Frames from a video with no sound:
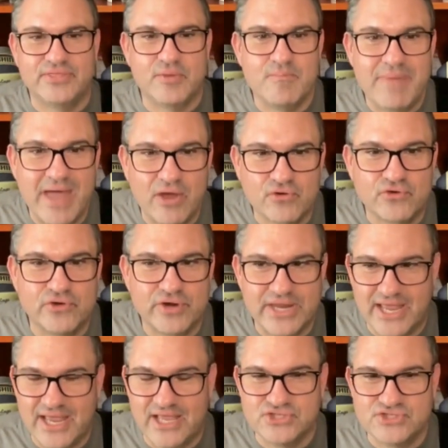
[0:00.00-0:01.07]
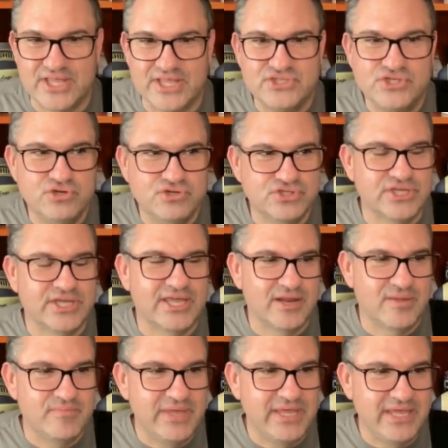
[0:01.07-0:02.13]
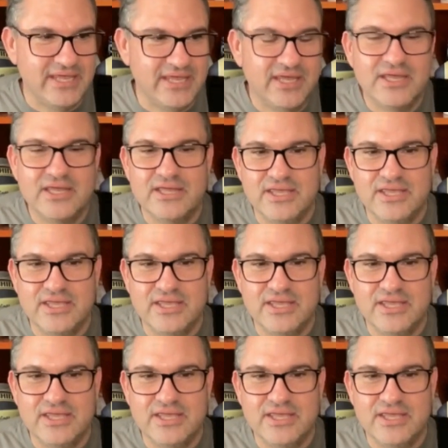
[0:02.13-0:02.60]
the boundary edge, that's usually going to be,